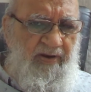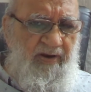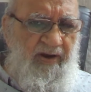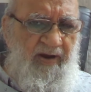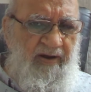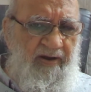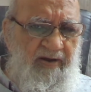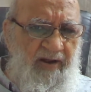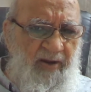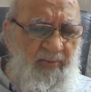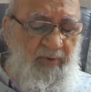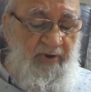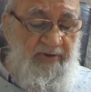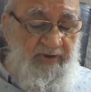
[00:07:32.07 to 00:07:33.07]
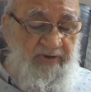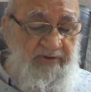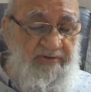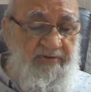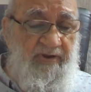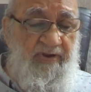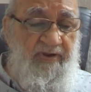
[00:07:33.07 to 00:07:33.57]
And among these
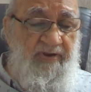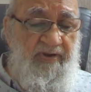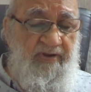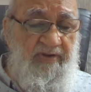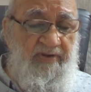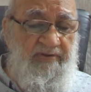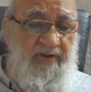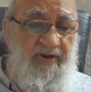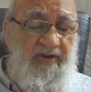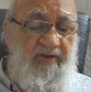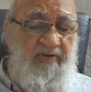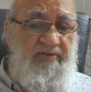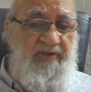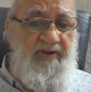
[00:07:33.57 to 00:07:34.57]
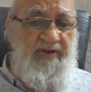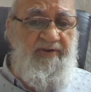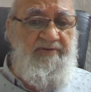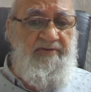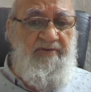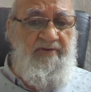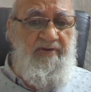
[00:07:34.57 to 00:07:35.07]
three
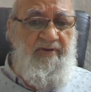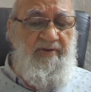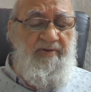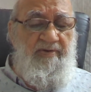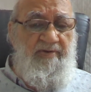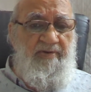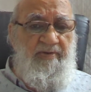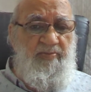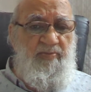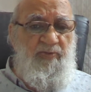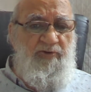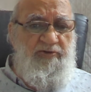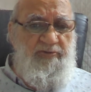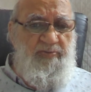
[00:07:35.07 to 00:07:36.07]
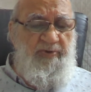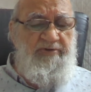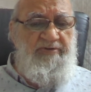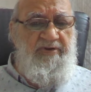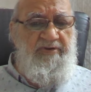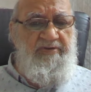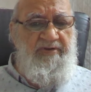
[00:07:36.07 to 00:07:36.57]
things, most
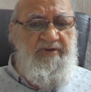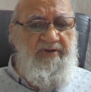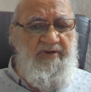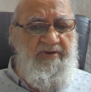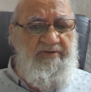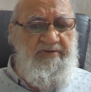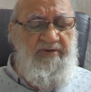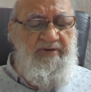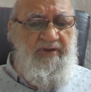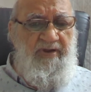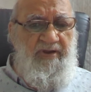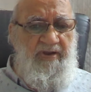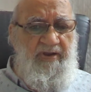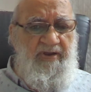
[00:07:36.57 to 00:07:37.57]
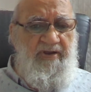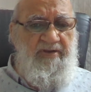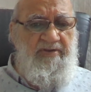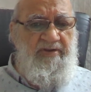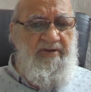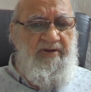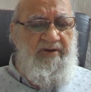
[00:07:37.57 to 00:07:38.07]
basic thing is
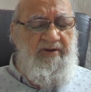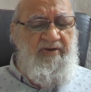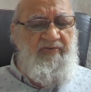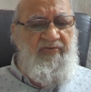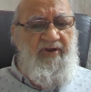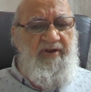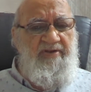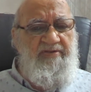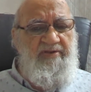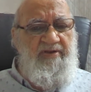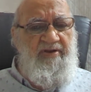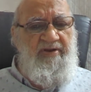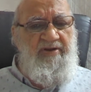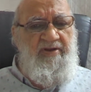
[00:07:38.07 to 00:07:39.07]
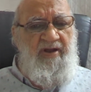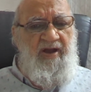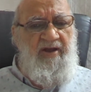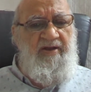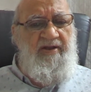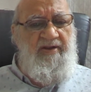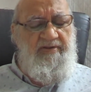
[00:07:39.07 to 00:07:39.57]
the faith in
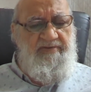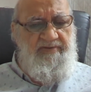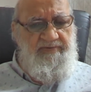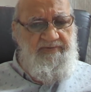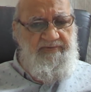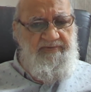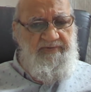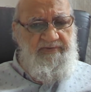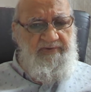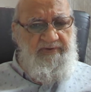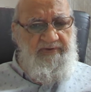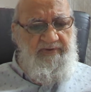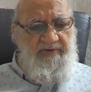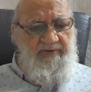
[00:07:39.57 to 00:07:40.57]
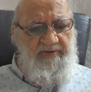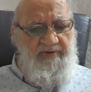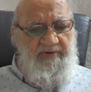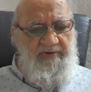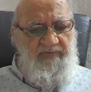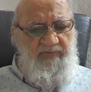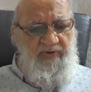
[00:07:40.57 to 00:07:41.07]
Akhirat,
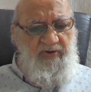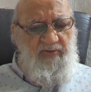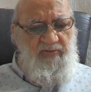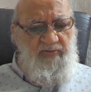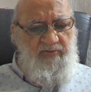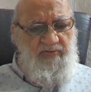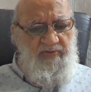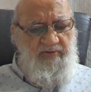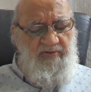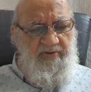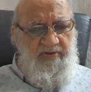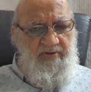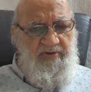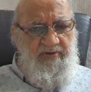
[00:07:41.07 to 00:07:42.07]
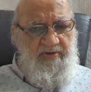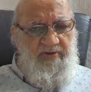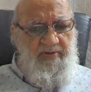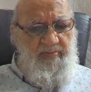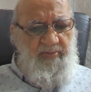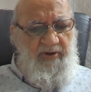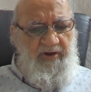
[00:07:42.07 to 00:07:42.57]
that we have to
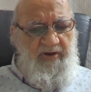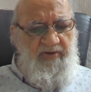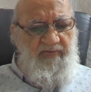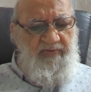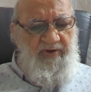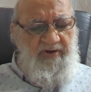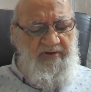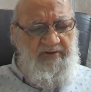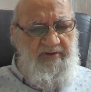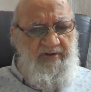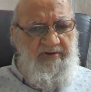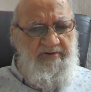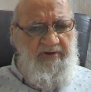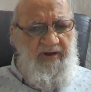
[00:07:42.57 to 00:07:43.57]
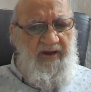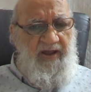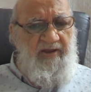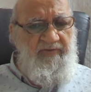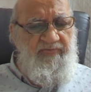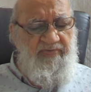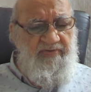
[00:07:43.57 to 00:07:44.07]
believe that there is a
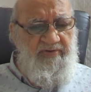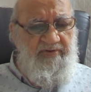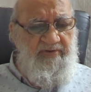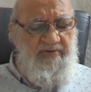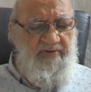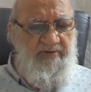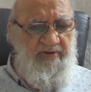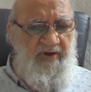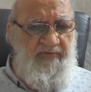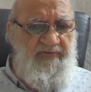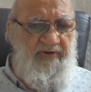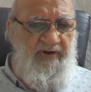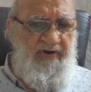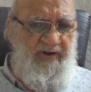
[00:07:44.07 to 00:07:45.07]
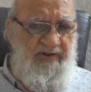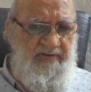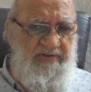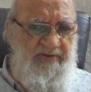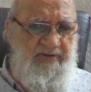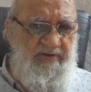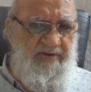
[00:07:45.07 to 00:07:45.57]
life after death,
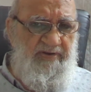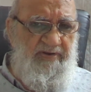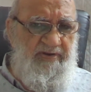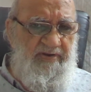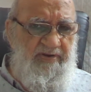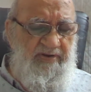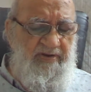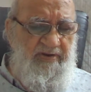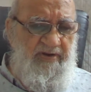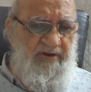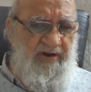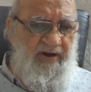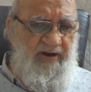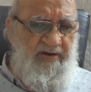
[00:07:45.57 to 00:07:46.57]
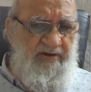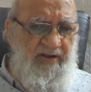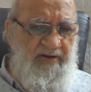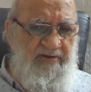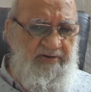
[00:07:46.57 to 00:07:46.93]
and there